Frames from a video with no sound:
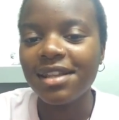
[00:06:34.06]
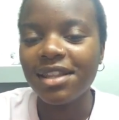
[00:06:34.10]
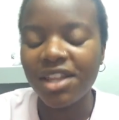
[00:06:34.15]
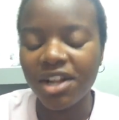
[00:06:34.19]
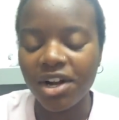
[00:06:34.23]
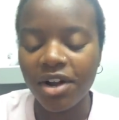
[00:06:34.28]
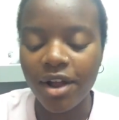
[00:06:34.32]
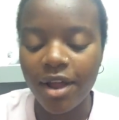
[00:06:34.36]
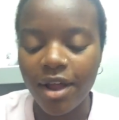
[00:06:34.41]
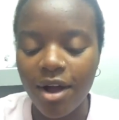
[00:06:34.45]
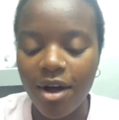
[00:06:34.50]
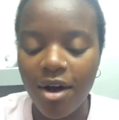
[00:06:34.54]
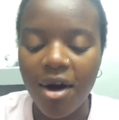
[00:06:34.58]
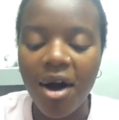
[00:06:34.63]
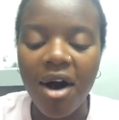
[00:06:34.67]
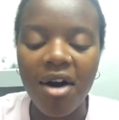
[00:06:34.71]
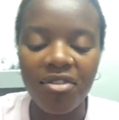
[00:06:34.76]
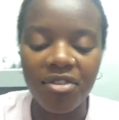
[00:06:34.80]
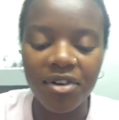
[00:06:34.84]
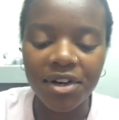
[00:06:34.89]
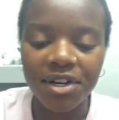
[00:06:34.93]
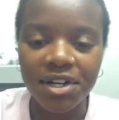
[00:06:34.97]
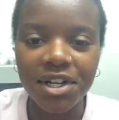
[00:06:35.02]
that are
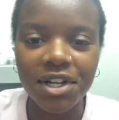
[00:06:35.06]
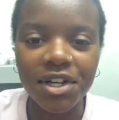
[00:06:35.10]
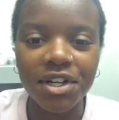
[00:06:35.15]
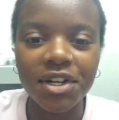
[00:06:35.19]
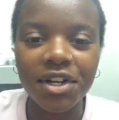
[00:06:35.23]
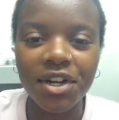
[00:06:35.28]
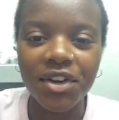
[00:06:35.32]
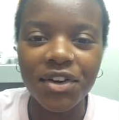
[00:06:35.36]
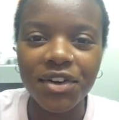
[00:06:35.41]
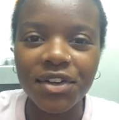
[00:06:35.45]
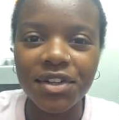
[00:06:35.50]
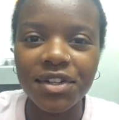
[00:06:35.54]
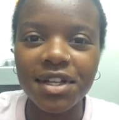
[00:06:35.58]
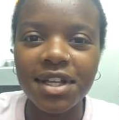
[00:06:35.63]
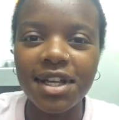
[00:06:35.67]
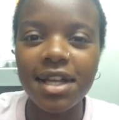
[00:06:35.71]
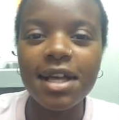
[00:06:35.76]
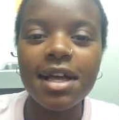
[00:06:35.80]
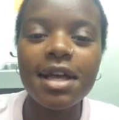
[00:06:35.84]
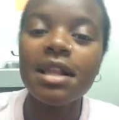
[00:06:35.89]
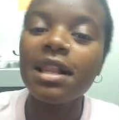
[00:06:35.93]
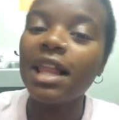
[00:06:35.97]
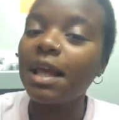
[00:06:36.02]
offered here
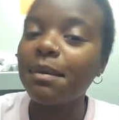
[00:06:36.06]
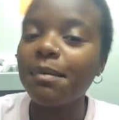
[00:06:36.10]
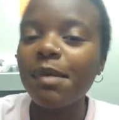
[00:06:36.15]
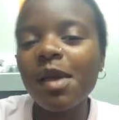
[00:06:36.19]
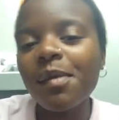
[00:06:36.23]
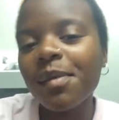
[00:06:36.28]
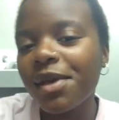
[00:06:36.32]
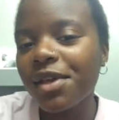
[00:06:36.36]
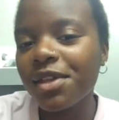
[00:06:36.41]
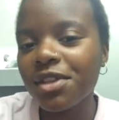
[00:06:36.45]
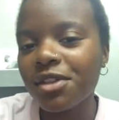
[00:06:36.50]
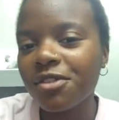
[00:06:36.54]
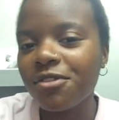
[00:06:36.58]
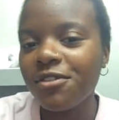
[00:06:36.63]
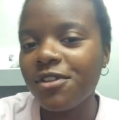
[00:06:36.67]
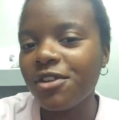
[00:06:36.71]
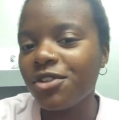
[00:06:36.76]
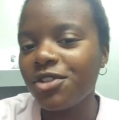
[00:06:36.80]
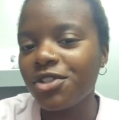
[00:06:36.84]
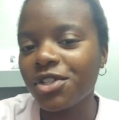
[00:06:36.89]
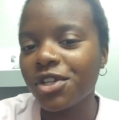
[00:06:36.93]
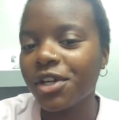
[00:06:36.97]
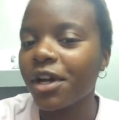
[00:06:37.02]
currently, like maybe in the
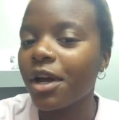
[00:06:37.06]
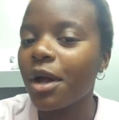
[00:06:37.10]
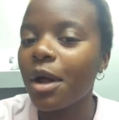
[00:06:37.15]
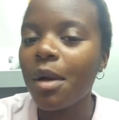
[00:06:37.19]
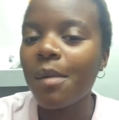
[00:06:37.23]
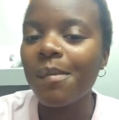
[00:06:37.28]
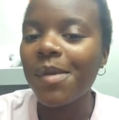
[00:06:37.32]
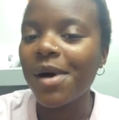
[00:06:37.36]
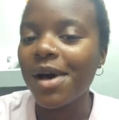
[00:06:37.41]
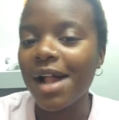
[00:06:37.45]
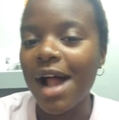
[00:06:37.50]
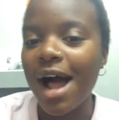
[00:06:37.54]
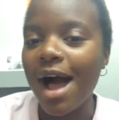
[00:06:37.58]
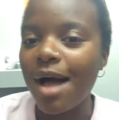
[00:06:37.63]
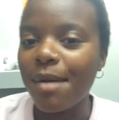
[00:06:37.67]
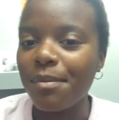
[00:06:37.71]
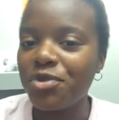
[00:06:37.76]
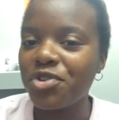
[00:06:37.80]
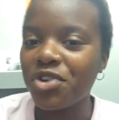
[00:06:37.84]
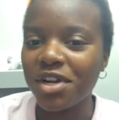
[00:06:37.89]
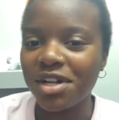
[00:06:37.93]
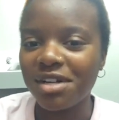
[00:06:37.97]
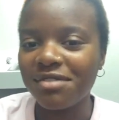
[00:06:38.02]
future, but
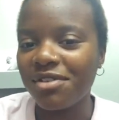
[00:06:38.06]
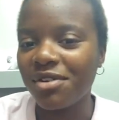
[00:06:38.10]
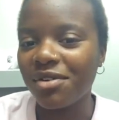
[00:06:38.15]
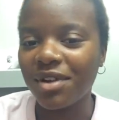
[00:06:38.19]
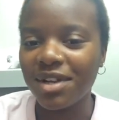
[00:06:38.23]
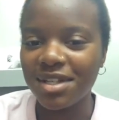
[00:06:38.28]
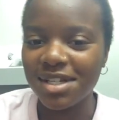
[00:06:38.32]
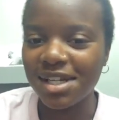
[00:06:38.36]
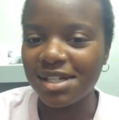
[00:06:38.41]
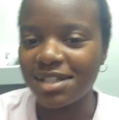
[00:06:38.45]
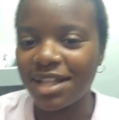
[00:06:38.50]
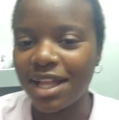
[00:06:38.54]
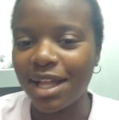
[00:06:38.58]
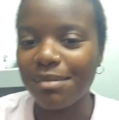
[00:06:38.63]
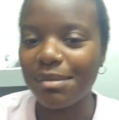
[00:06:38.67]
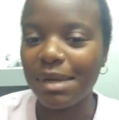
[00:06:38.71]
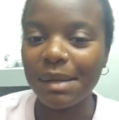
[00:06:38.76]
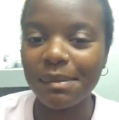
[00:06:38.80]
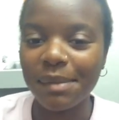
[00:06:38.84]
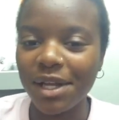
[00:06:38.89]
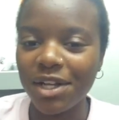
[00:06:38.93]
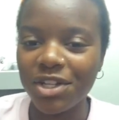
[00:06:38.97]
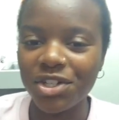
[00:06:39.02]
I'm trying to focus on like
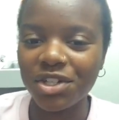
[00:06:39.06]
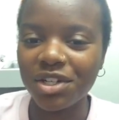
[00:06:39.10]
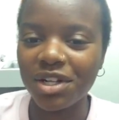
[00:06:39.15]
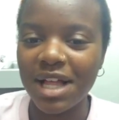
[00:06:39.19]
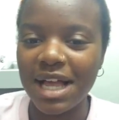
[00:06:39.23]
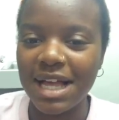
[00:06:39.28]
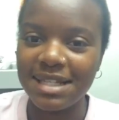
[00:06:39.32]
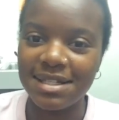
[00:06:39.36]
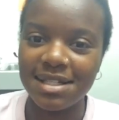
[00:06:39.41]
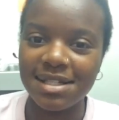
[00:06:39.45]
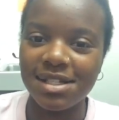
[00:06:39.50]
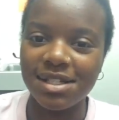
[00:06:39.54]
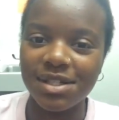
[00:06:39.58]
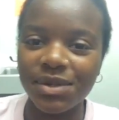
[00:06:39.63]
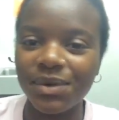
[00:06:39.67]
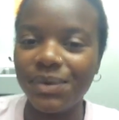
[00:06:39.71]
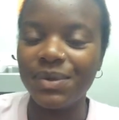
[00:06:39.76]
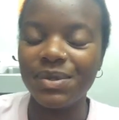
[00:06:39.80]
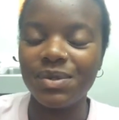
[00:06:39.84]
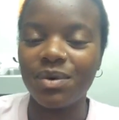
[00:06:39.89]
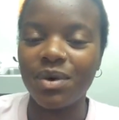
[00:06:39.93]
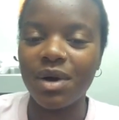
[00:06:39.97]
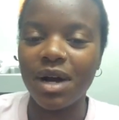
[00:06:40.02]
my major classes and
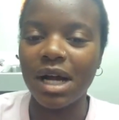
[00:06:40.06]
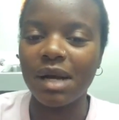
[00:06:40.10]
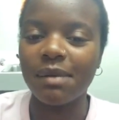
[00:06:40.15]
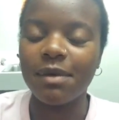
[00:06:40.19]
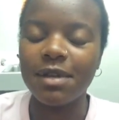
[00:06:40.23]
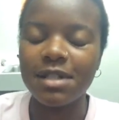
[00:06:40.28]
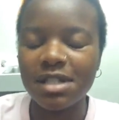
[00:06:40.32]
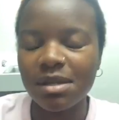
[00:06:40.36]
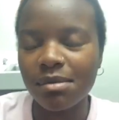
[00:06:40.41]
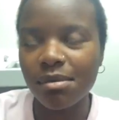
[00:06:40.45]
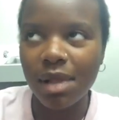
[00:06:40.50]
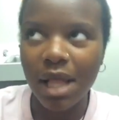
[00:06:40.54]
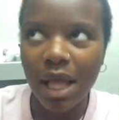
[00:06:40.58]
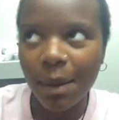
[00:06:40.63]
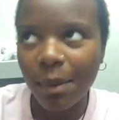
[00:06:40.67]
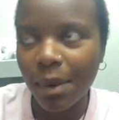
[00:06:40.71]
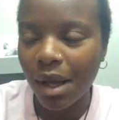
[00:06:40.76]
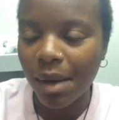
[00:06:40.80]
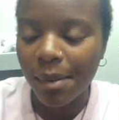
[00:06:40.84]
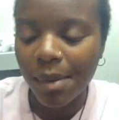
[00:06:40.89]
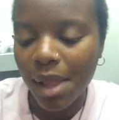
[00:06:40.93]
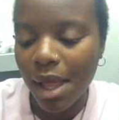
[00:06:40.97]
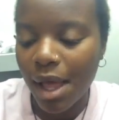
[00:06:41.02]
those requirements and blah
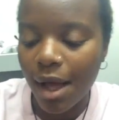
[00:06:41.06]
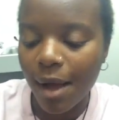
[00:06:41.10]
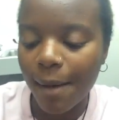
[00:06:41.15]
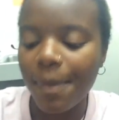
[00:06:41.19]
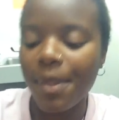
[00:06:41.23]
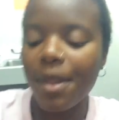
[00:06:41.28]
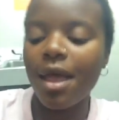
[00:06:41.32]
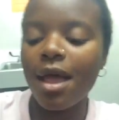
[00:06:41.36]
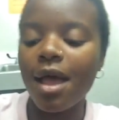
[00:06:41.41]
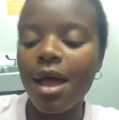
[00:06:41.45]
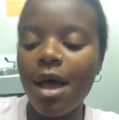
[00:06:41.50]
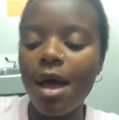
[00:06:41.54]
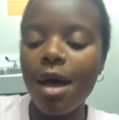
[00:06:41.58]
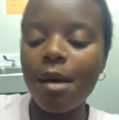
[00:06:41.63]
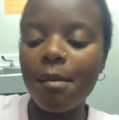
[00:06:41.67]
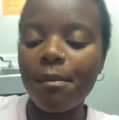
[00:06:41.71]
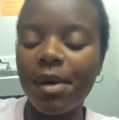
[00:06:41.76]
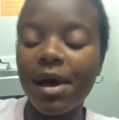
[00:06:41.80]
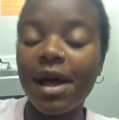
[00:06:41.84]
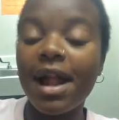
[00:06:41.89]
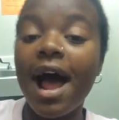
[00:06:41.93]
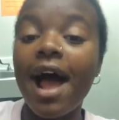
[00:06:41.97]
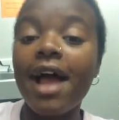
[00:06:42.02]
blah blah.
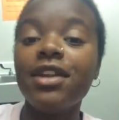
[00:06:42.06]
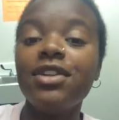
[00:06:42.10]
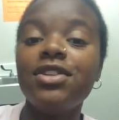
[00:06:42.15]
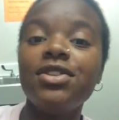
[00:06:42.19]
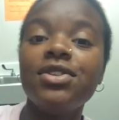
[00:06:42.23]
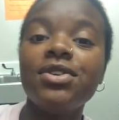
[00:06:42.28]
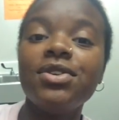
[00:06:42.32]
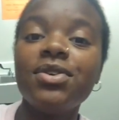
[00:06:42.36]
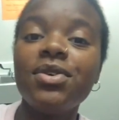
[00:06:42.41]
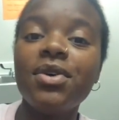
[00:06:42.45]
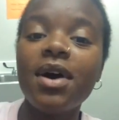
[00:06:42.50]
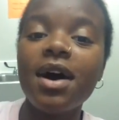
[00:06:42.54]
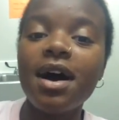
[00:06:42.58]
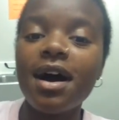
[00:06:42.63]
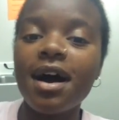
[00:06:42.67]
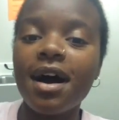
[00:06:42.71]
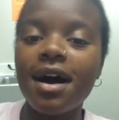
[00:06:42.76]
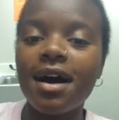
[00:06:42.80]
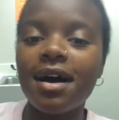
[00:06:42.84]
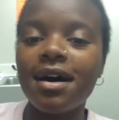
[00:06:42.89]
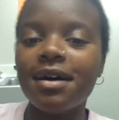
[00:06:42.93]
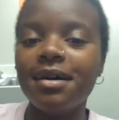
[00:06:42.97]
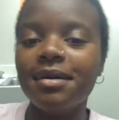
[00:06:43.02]
But I do
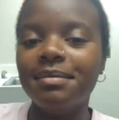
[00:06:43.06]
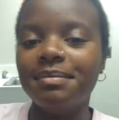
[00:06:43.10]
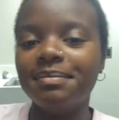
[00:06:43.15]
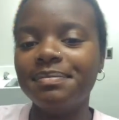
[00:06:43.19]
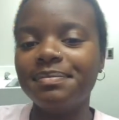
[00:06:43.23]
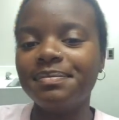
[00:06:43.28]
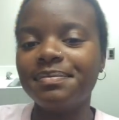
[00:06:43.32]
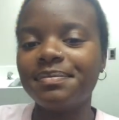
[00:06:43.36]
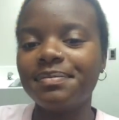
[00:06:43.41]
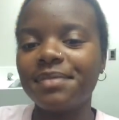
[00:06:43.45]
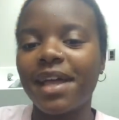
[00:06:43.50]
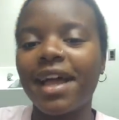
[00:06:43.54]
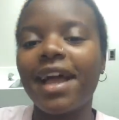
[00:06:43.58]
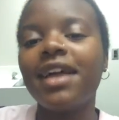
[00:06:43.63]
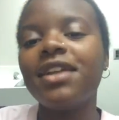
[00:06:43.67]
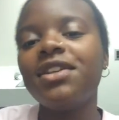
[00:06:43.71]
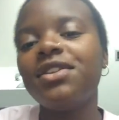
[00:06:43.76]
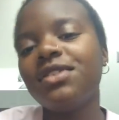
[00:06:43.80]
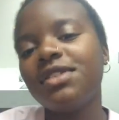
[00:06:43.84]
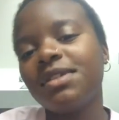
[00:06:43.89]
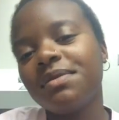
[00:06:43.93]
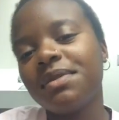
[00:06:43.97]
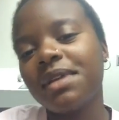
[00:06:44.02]
I
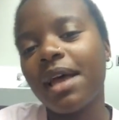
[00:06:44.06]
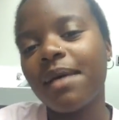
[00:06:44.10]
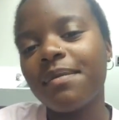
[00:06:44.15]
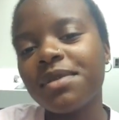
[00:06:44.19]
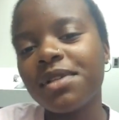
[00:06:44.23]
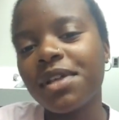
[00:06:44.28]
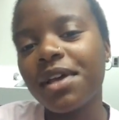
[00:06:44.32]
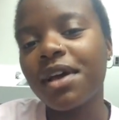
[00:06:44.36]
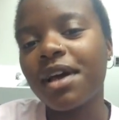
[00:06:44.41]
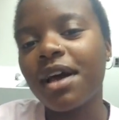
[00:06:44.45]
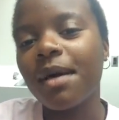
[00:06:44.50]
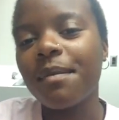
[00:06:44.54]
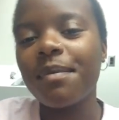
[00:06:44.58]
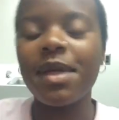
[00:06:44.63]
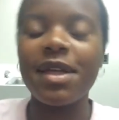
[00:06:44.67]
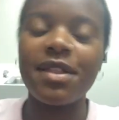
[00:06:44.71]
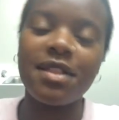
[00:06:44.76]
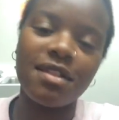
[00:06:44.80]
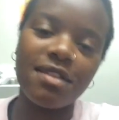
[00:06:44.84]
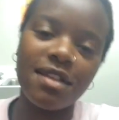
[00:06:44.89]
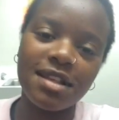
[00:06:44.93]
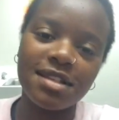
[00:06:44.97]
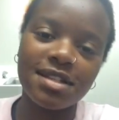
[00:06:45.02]
do sometimes look up
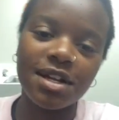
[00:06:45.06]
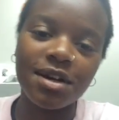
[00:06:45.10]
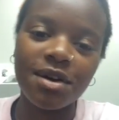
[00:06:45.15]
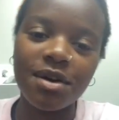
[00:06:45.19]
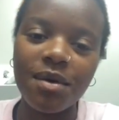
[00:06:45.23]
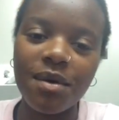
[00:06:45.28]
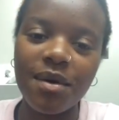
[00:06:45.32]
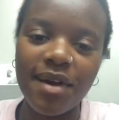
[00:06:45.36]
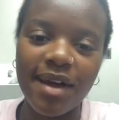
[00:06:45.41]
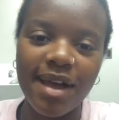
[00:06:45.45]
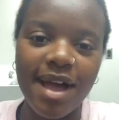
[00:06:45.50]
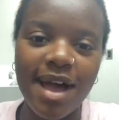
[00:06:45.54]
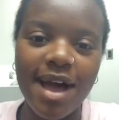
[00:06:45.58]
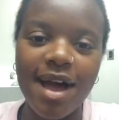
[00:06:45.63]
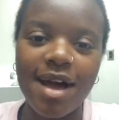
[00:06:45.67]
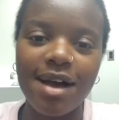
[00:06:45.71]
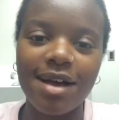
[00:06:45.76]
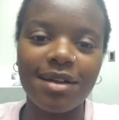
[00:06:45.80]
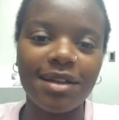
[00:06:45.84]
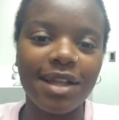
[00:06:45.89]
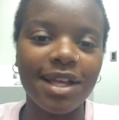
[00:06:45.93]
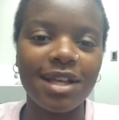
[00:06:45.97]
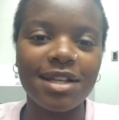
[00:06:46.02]
like the things that are going
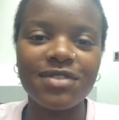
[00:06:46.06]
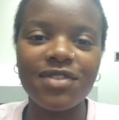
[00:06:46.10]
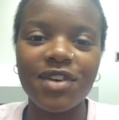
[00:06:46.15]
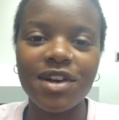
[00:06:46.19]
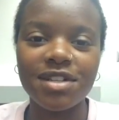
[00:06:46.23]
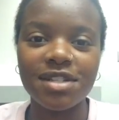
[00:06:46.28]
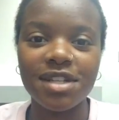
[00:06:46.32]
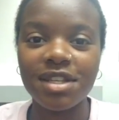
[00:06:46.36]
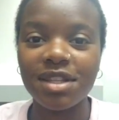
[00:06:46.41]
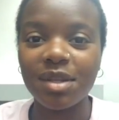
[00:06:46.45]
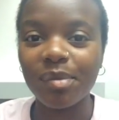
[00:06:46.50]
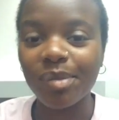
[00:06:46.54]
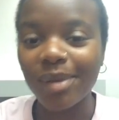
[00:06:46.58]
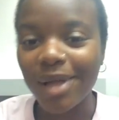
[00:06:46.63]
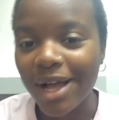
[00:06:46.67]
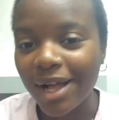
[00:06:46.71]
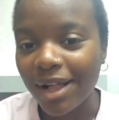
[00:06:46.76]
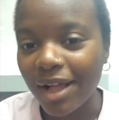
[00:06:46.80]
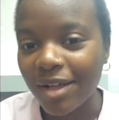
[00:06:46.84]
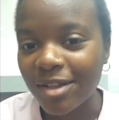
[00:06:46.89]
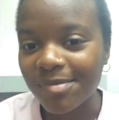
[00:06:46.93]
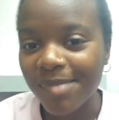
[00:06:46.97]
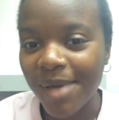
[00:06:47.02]
on, like as far as like the
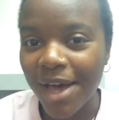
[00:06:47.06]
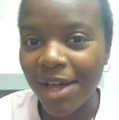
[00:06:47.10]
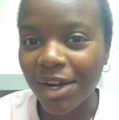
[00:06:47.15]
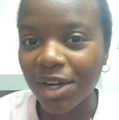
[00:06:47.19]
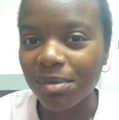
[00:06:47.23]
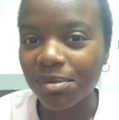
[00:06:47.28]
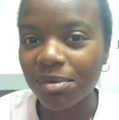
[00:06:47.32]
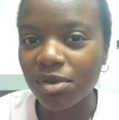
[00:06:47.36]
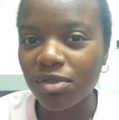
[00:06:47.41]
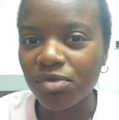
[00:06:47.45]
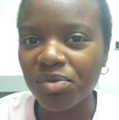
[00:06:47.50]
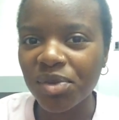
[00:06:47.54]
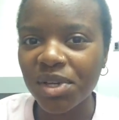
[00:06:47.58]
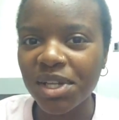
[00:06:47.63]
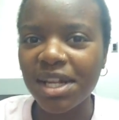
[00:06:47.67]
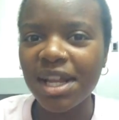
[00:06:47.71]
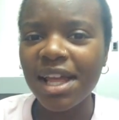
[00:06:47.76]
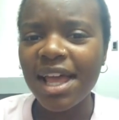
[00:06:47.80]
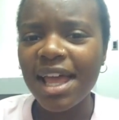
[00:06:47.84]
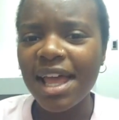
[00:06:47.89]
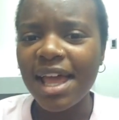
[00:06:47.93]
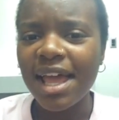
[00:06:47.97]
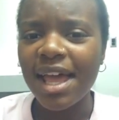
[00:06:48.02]
Black Lives Matter
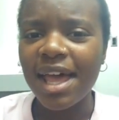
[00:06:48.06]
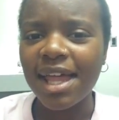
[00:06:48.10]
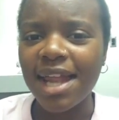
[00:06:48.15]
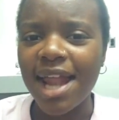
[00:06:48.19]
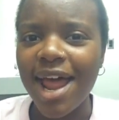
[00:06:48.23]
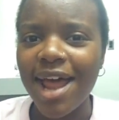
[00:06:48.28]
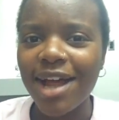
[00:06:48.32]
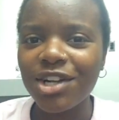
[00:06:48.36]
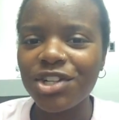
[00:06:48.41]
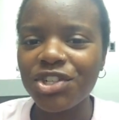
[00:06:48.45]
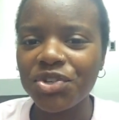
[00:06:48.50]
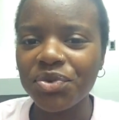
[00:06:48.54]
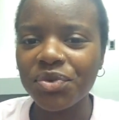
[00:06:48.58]
movement. And I